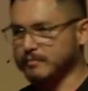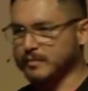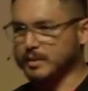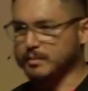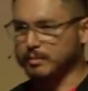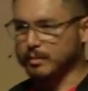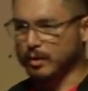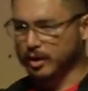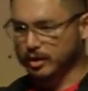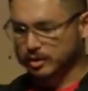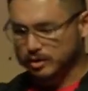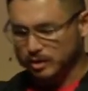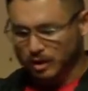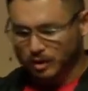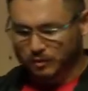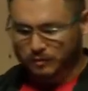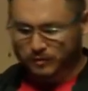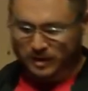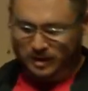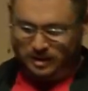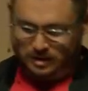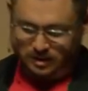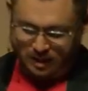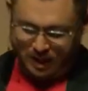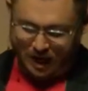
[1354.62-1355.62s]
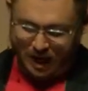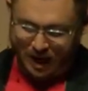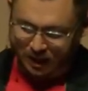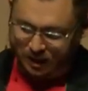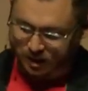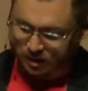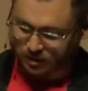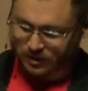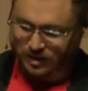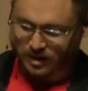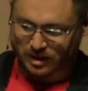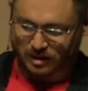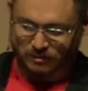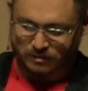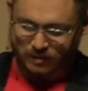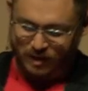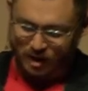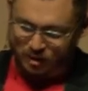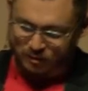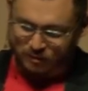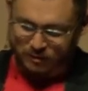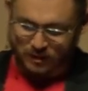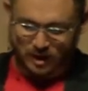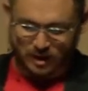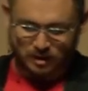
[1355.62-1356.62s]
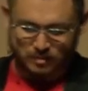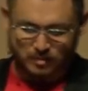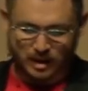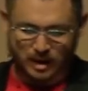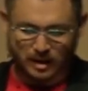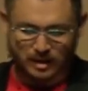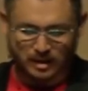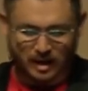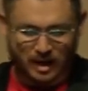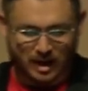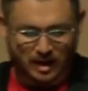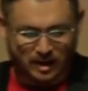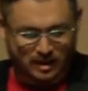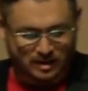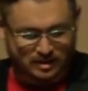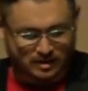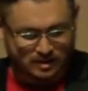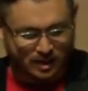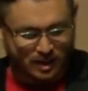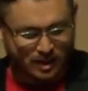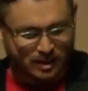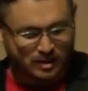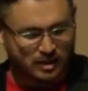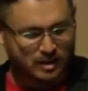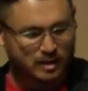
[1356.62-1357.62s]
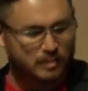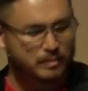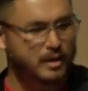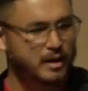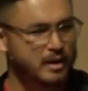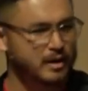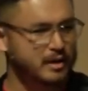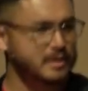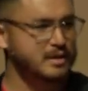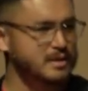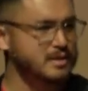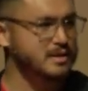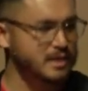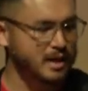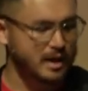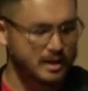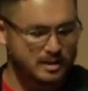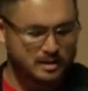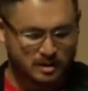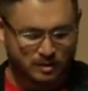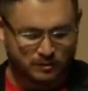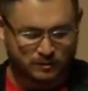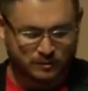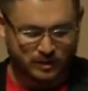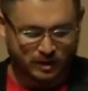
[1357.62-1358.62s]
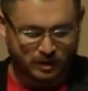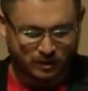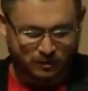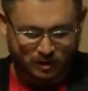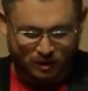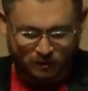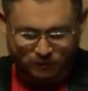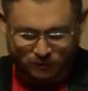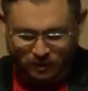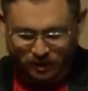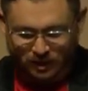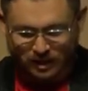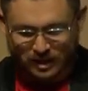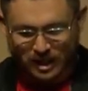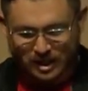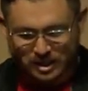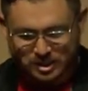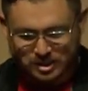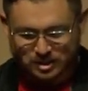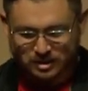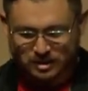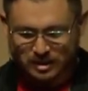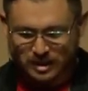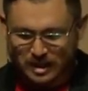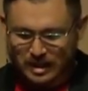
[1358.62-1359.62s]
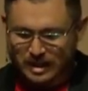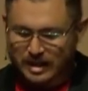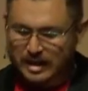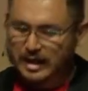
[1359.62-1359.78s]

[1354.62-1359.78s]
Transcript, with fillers: marked off as accurate and verified by the ASA, the American Scientific Affiliation.